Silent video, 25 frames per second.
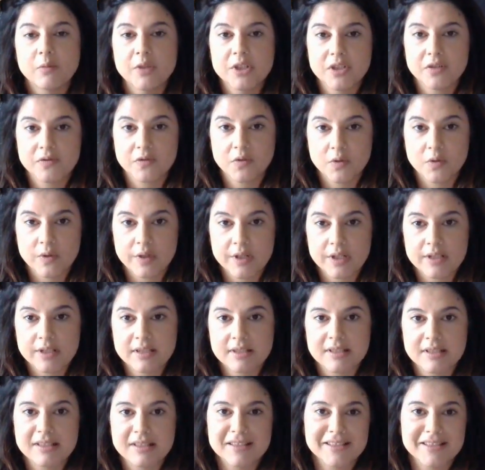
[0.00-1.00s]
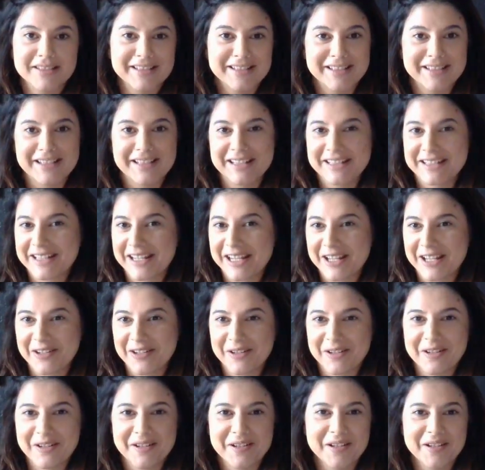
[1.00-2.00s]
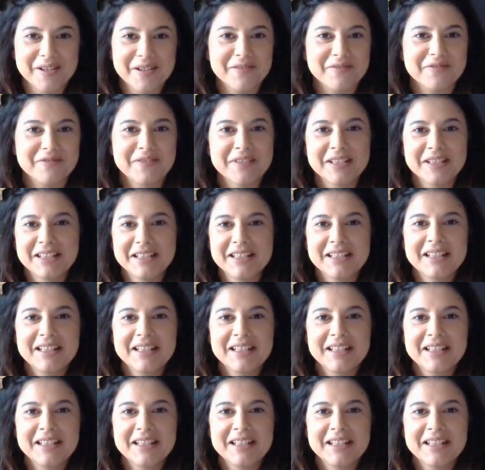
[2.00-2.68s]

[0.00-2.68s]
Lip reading: which of course is an indicator of